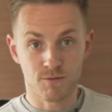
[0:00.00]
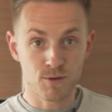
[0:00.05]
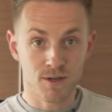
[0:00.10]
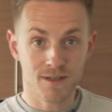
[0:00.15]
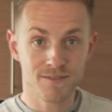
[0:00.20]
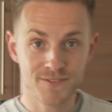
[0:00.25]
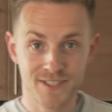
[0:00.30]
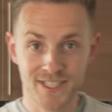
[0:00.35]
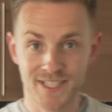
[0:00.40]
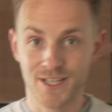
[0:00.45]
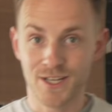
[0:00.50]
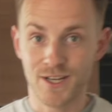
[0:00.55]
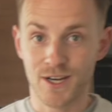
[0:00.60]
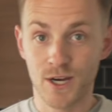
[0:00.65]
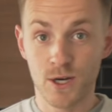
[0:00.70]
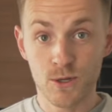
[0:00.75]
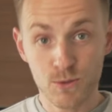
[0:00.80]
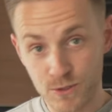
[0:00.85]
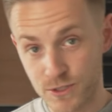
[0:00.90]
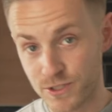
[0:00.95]
Arrived in
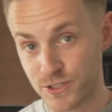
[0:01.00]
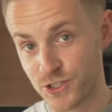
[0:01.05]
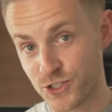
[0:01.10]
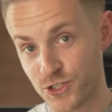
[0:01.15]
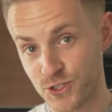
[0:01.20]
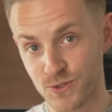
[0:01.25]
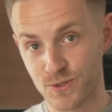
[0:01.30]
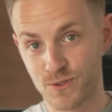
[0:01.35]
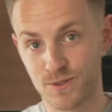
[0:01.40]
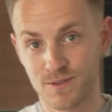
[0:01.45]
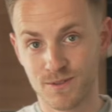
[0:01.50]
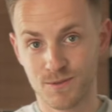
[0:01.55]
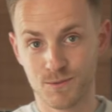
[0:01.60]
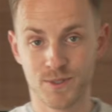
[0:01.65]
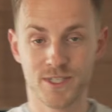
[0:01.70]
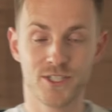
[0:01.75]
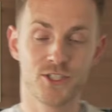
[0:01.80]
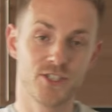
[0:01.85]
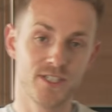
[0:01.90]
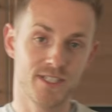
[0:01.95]
Oakenshaw,
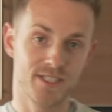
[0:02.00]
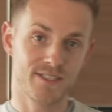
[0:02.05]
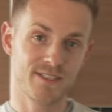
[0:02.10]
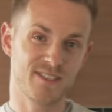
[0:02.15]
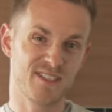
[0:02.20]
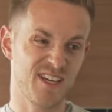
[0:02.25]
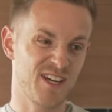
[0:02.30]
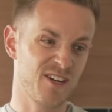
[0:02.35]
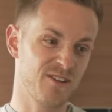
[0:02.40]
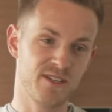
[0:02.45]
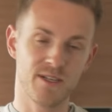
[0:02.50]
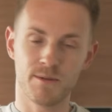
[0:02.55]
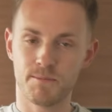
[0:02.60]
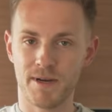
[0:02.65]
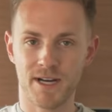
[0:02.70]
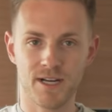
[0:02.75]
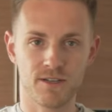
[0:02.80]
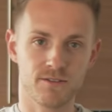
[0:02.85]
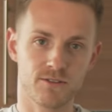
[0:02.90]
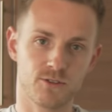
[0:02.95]
which is only
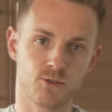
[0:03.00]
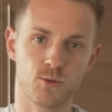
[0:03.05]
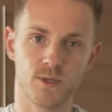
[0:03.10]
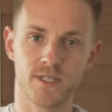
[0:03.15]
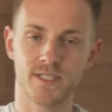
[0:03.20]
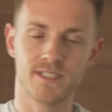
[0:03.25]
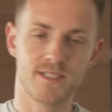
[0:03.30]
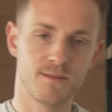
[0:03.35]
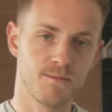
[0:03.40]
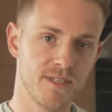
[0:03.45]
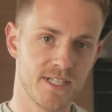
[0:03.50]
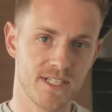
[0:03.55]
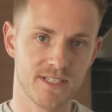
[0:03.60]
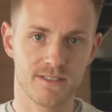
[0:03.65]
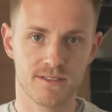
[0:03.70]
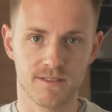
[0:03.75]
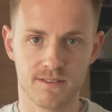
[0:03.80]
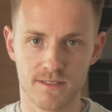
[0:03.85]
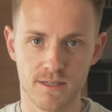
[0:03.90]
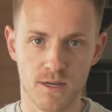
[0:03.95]
about 20
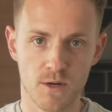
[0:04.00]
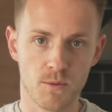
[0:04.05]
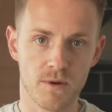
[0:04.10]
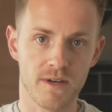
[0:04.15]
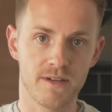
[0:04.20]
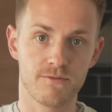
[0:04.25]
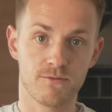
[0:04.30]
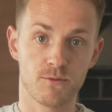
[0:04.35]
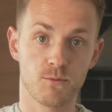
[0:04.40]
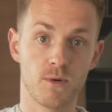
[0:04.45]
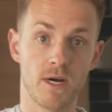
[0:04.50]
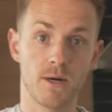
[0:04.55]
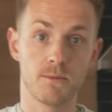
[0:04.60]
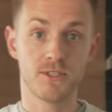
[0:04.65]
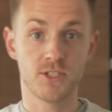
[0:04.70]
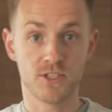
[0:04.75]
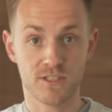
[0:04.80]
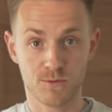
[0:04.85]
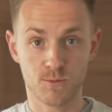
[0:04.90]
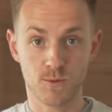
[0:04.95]
minutes or so away from where
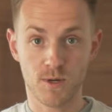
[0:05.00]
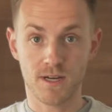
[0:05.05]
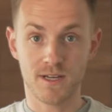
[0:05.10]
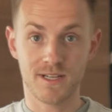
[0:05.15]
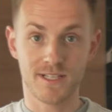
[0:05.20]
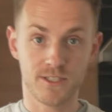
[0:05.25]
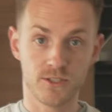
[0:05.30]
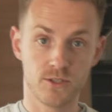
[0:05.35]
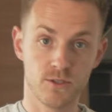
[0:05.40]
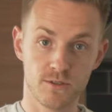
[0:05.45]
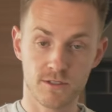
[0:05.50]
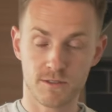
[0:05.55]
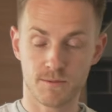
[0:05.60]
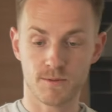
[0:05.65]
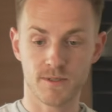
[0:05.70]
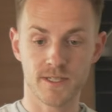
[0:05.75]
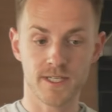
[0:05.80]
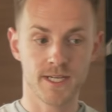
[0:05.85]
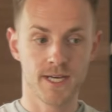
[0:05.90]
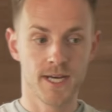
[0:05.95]
we just were in
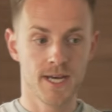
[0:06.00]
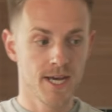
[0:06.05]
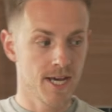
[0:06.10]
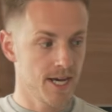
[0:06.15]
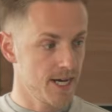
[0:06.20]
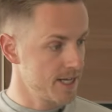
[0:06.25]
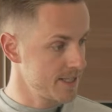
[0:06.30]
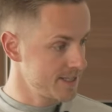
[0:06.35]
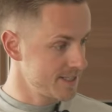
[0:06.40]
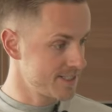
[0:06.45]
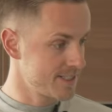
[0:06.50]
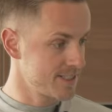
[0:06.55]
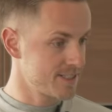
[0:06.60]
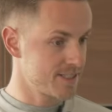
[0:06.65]
Dewsbury. This